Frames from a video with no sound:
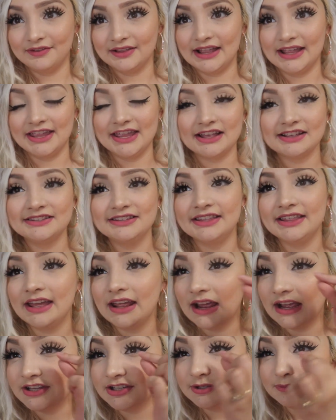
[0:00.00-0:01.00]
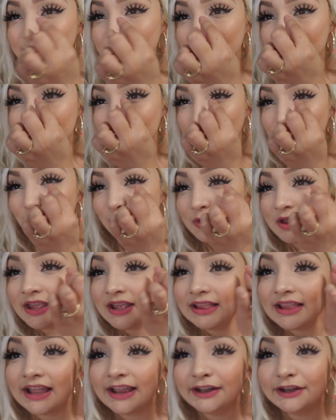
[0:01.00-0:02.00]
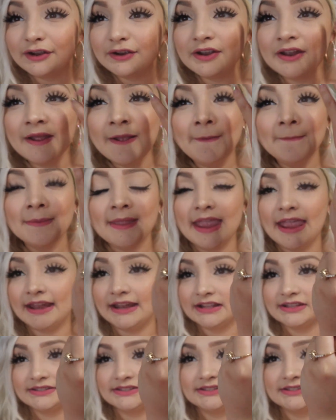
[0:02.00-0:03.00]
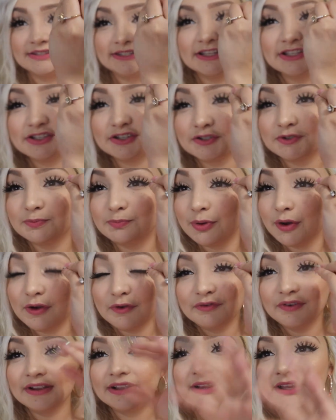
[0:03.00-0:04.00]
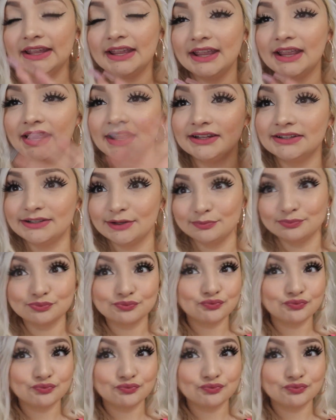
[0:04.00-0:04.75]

Like y'all see that? I just put some wing liner and it centers perfectly and